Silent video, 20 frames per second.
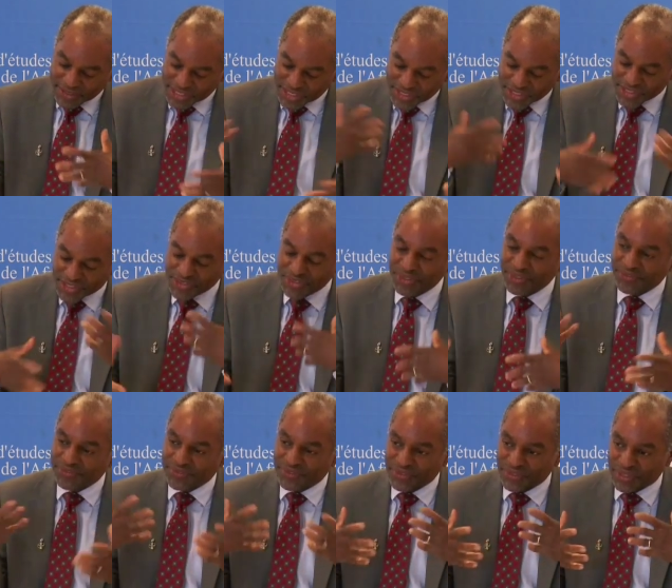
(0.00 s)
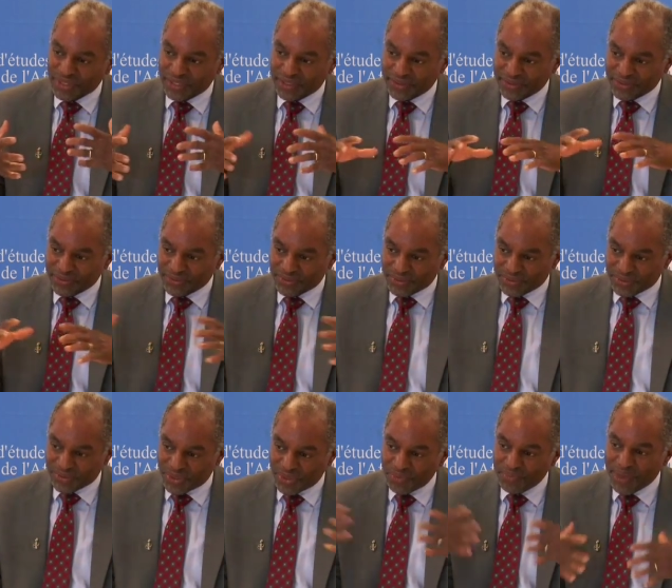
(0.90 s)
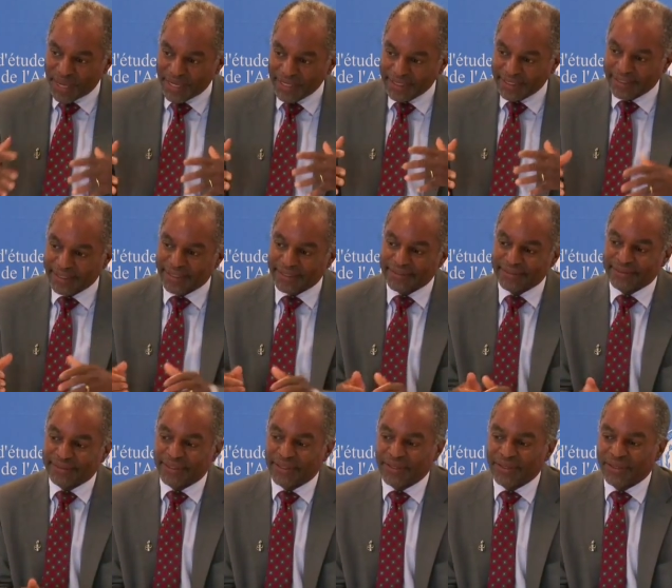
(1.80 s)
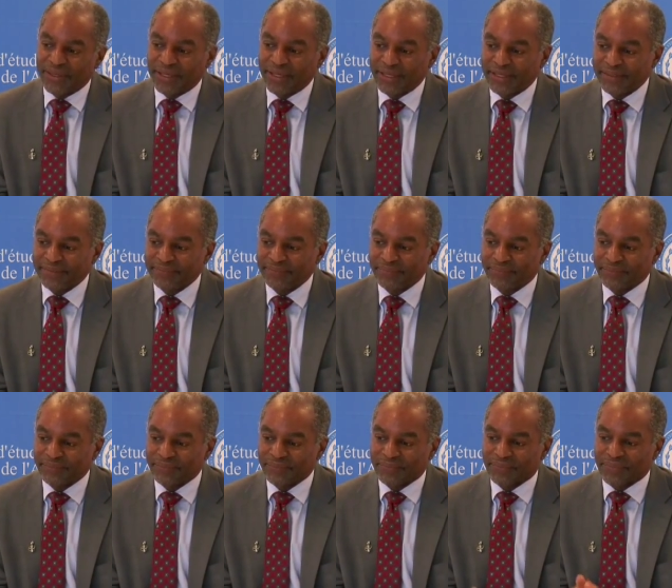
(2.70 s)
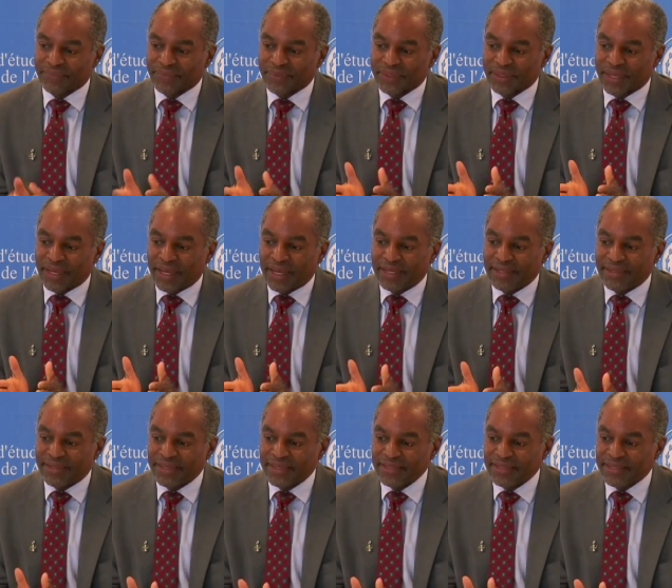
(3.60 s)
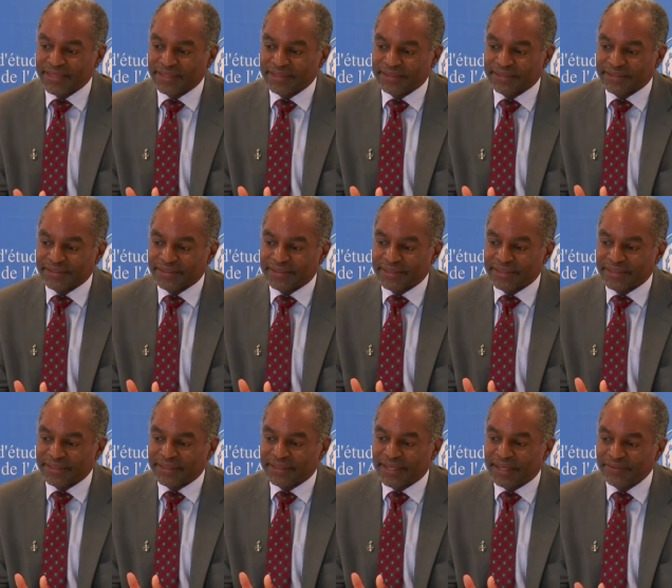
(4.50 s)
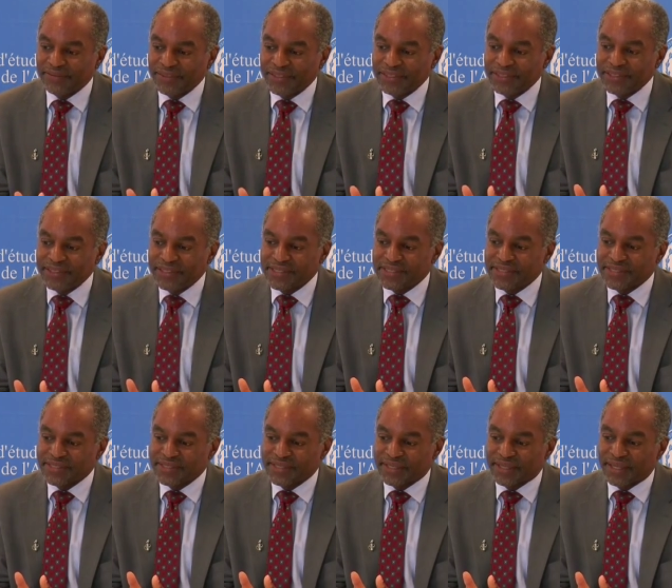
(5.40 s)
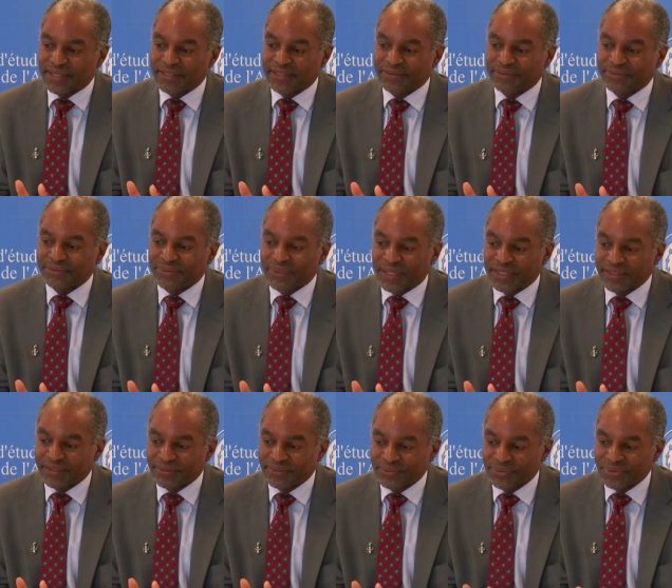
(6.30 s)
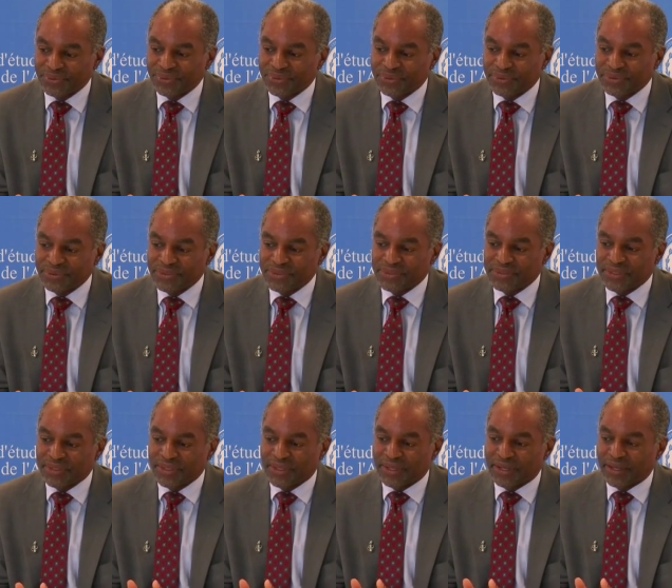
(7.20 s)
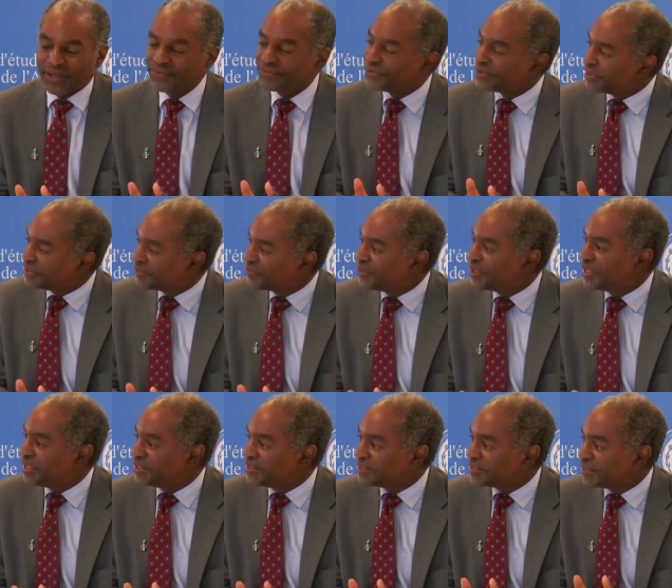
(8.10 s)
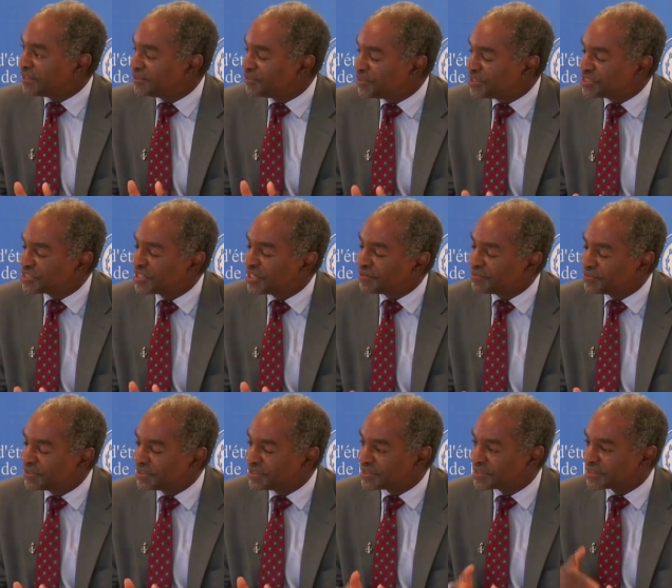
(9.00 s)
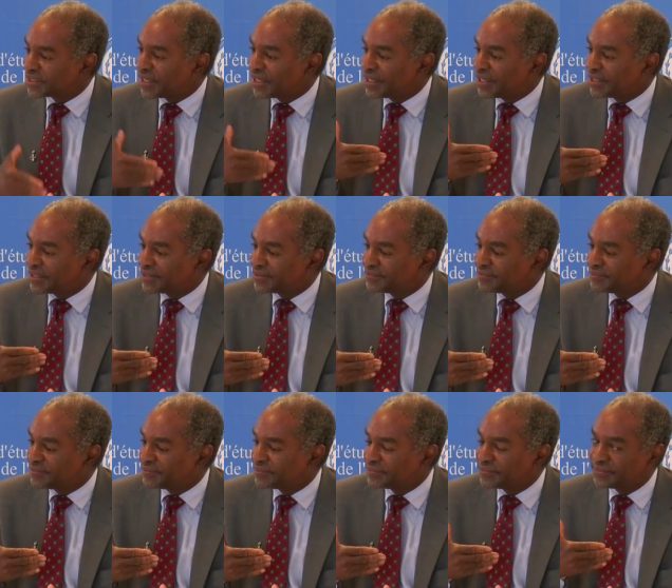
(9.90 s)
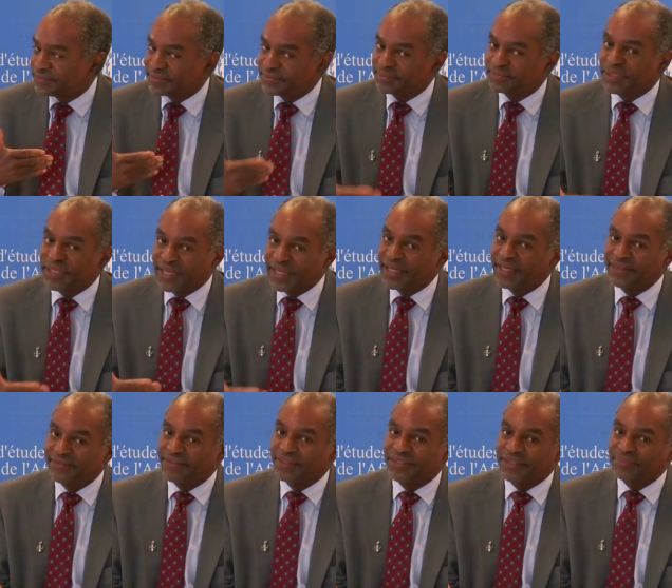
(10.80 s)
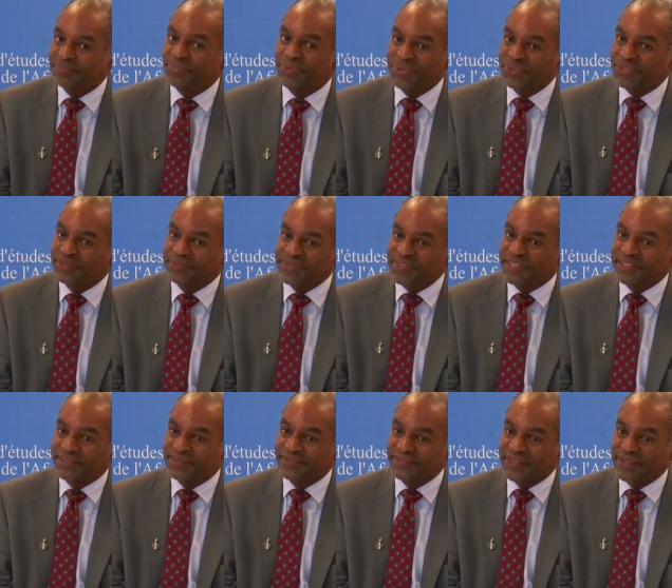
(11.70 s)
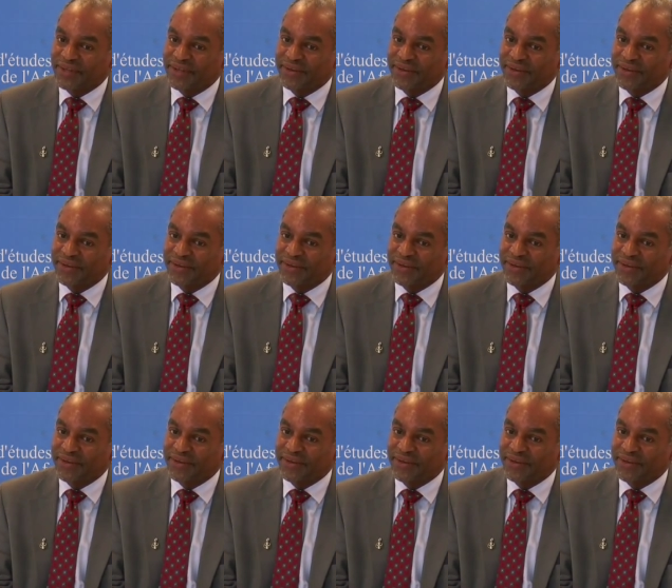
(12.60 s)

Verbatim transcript: Just to sort of go back again, um, I think that the governance and the and the rules of in ways in which governments um, behave and comport themselves